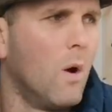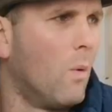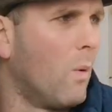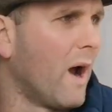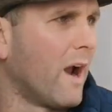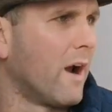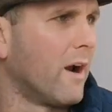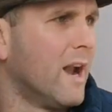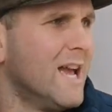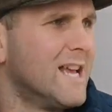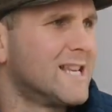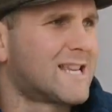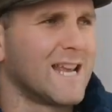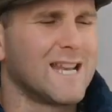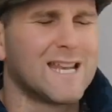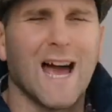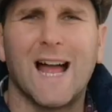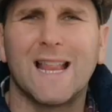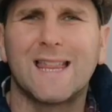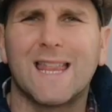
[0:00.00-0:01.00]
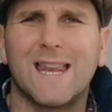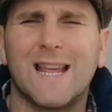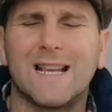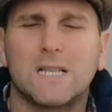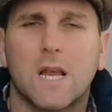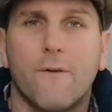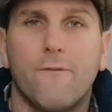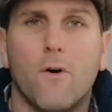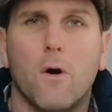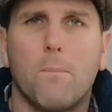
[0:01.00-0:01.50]
where St
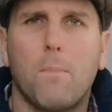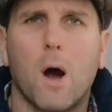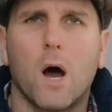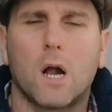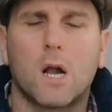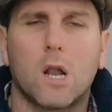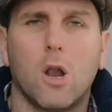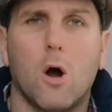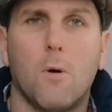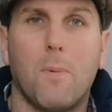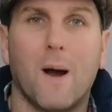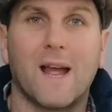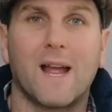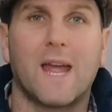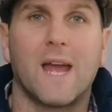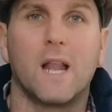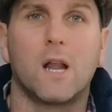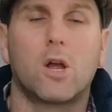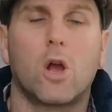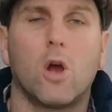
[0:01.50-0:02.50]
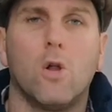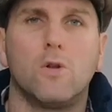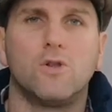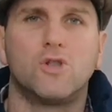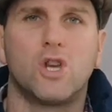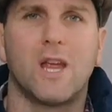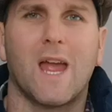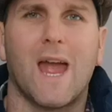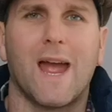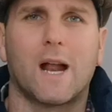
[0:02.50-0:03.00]
Anthony's Football Club and Kilcool
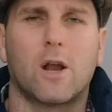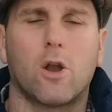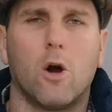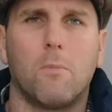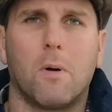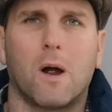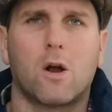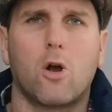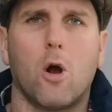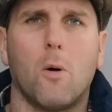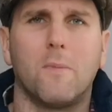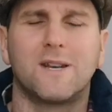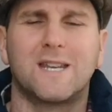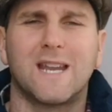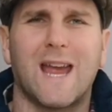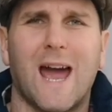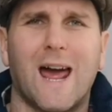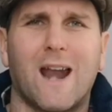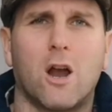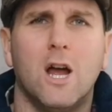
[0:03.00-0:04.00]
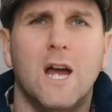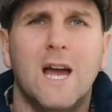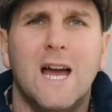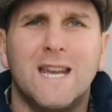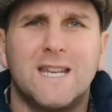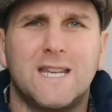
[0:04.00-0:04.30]
GA Club are coming together